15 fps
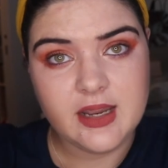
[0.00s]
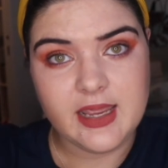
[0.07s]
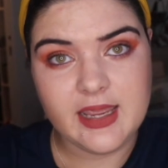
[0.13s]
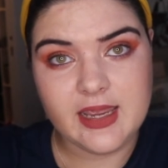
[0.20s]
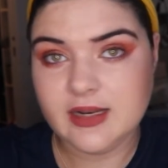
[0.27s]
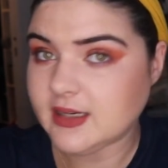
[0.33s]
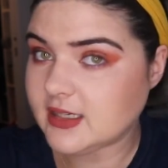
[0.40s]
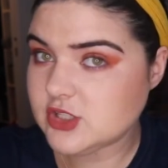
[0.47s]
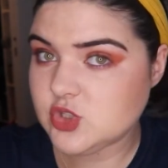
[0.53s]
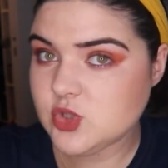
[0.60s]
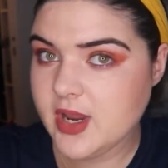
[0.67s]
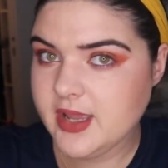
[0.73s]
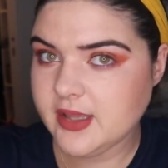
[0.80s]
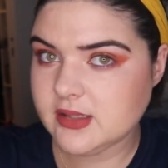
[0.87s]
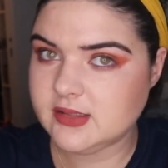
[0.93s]
and our
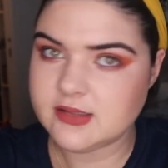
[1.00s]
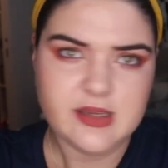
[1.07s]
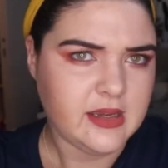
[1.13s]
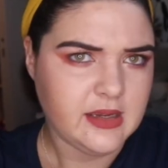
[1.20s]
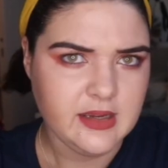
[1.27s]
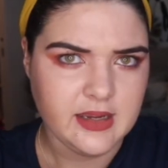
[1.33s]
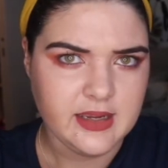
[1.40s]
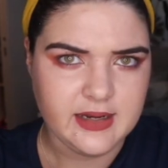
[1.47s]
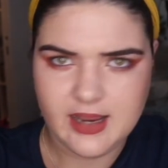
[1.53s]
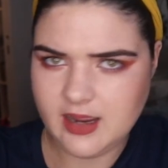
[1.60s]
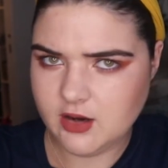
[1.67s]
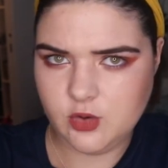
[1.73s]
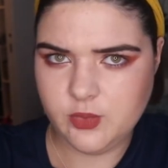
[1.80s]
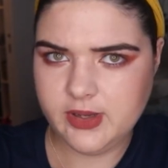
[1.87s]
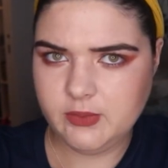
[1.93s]
strengths and how
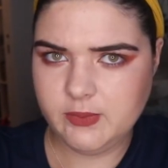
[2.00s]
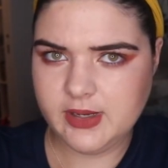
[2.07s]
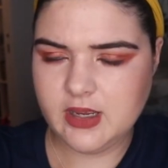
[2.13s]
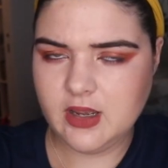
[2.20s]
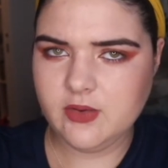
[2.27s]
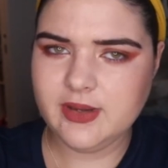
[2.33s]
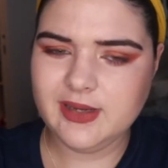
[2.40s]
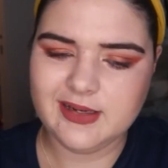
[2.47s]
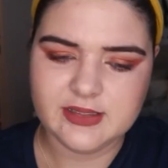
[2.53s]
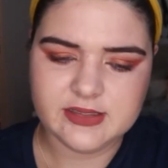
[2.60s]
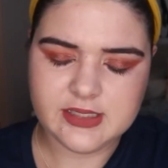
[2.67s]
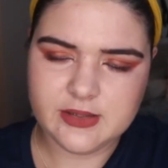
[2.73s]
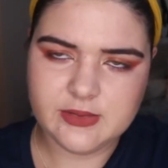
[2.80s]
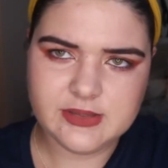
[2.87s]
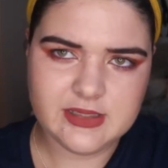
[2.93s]
quick we're going, and it
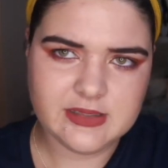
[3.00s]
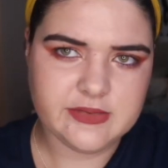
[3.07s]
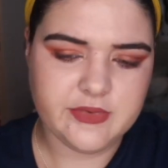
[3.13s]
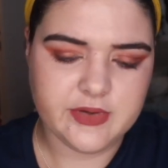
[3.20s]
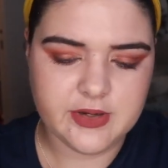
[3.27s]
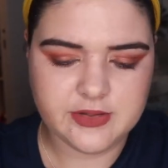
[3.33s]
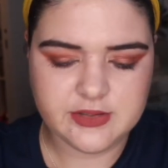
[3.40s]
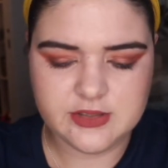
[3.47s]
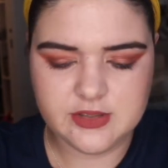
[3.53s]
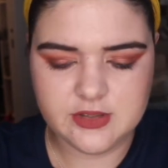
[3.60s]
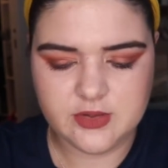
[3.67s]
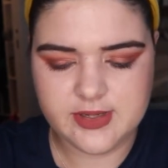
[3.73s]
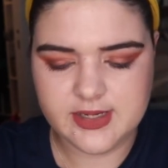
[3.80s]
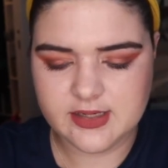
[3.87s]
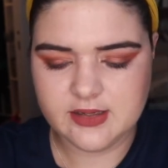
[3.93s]
tells us if we're going too
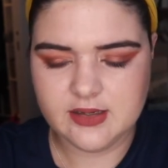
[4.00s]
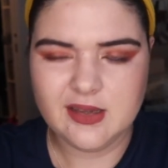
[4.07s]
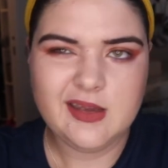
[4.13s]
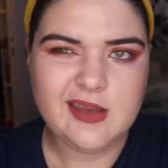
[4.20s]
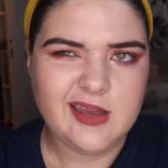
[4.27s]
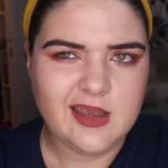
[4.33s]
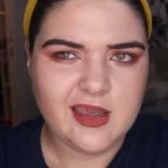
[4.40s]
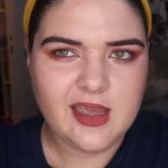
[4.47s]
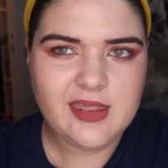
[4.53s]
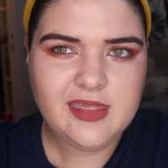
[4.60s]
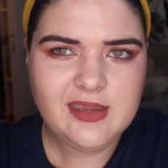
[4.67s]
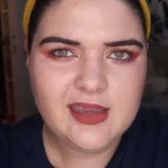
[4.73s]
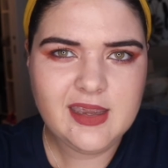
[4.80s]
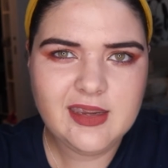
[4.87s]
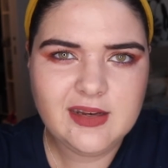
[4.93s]
quick. I
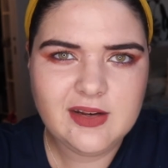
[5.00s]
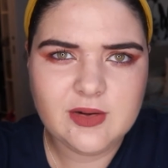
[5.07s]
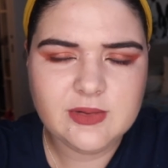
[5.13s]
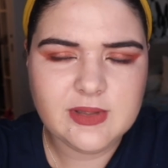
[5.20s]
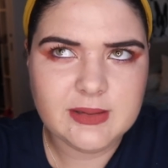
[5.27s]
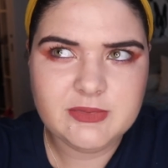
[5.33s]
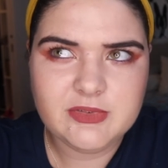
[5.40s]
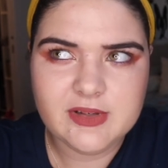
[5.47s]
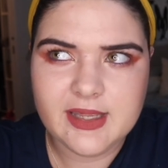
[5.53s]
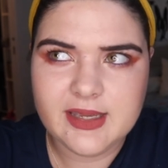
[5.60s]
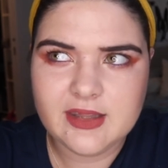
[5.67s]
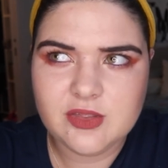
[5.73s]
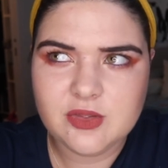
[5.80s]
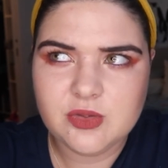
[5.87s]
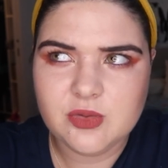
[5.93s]
think I can hold up for
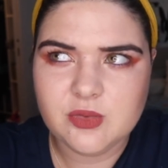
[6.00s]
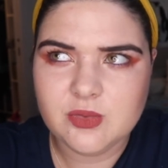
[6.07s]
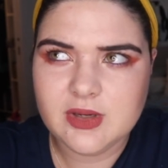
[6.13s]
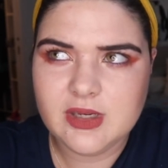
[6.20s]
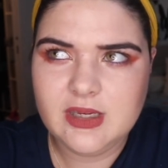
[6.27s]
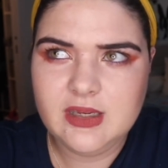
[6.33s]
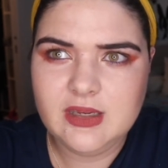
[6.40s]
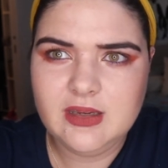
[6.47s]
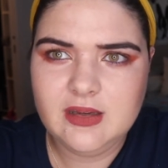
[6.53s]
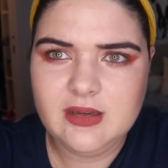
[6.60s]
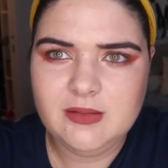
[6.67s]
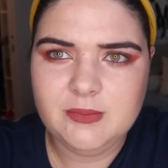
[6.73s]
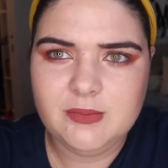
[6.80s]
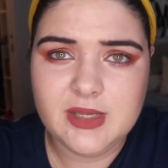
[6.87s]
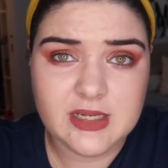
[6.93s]
like
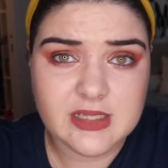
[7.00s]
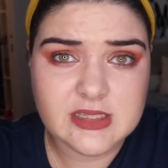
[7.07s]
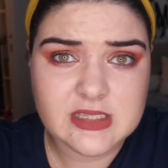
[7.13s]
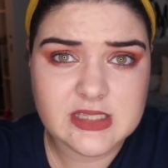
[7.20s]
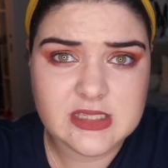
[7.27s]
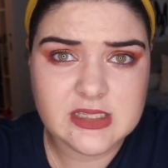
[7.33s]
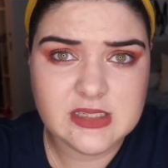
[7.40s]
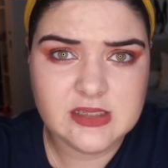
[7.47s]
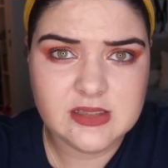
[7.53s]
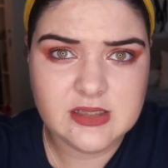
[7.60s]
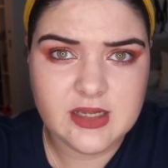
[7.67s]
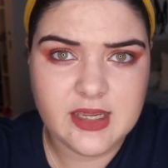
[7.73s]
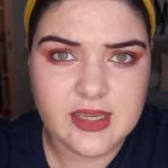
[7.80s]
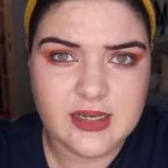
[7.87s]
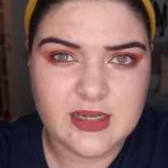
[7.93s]
3 minutes,
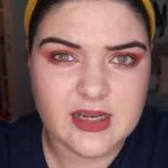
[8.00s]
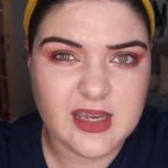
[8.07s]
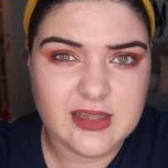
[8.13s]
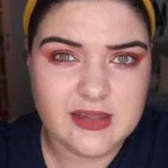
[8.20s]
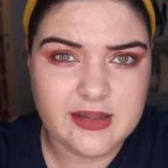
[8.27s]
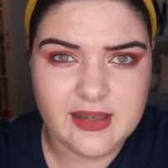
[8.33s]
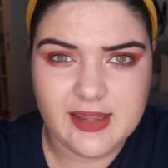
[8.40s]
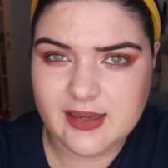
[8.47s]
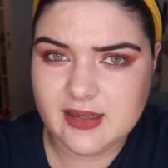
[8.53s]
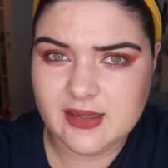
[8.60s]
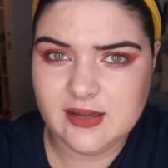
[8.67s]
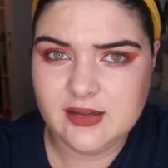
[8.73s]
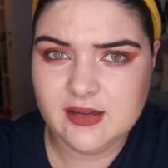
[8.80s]
and like